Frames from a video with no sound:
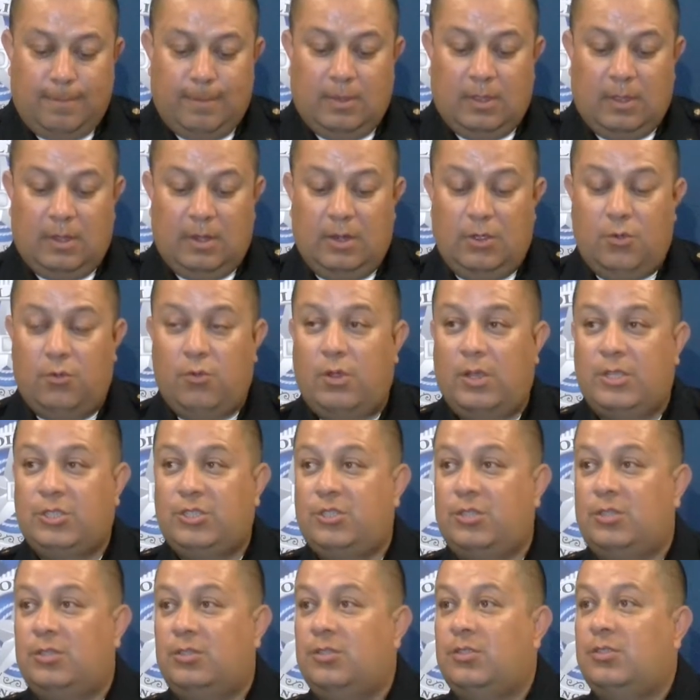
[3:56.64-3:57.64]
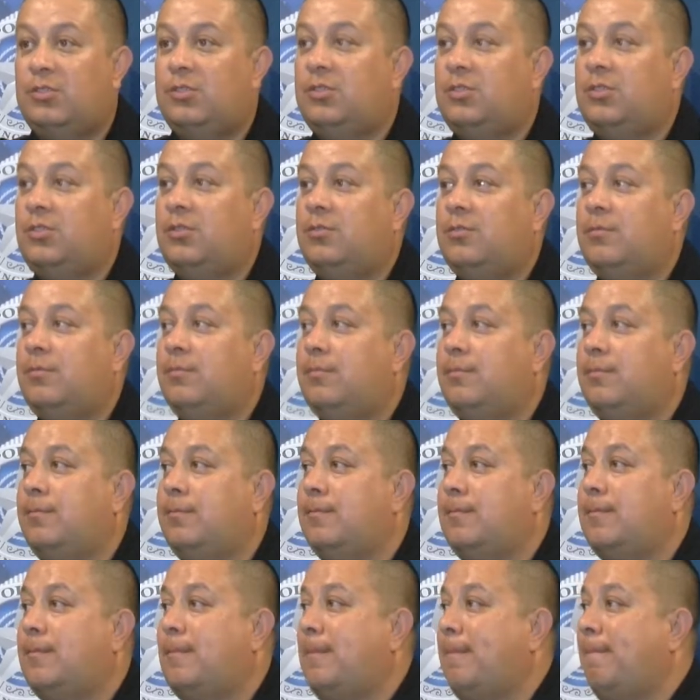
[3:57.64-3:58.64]
Any questions?
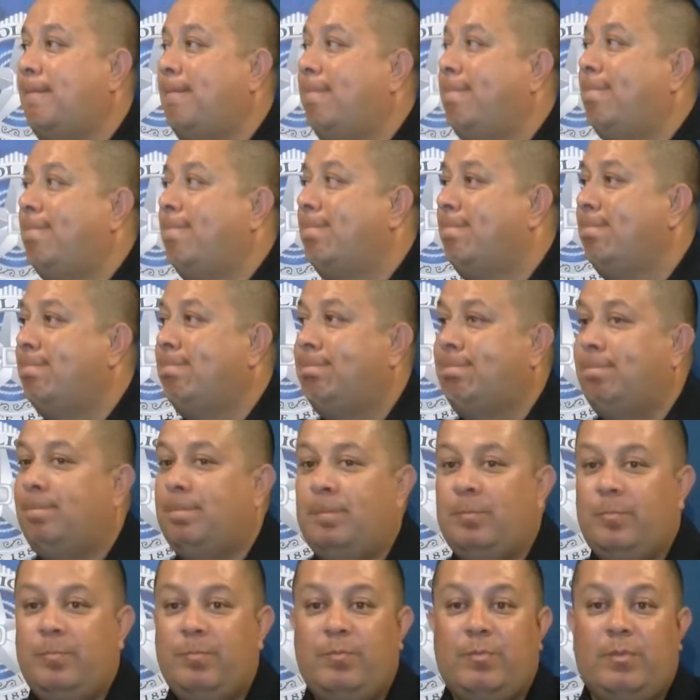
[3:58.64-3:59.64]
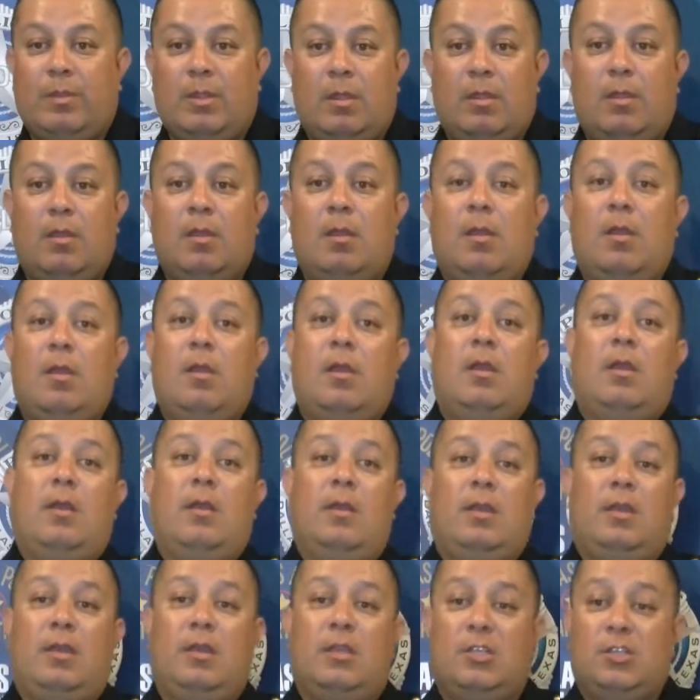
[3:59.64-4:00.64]
How's he doing?
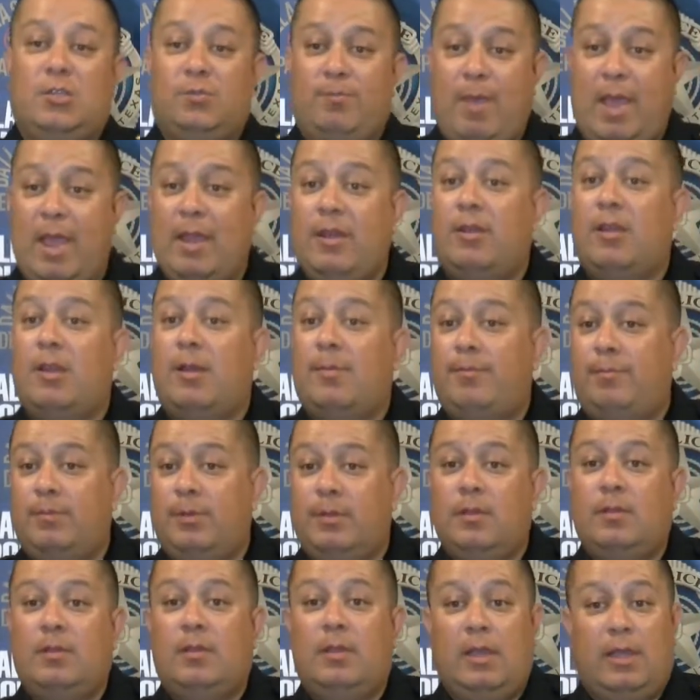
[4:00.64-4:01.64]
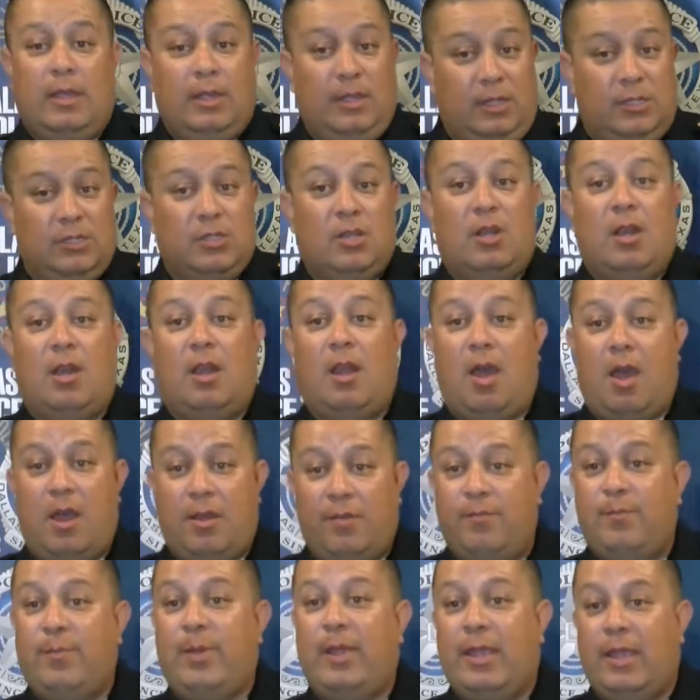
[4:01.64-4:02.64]
He's banged up. He's in a lot
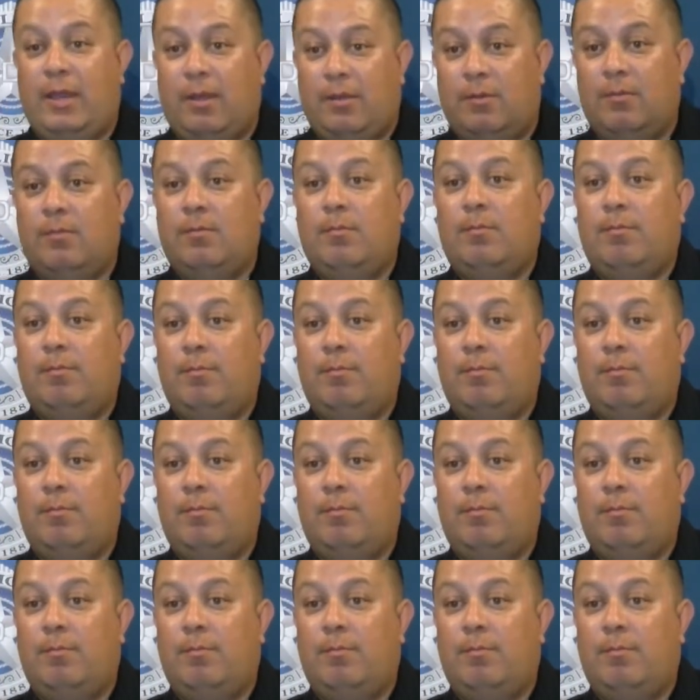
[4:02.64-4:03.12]
of pain.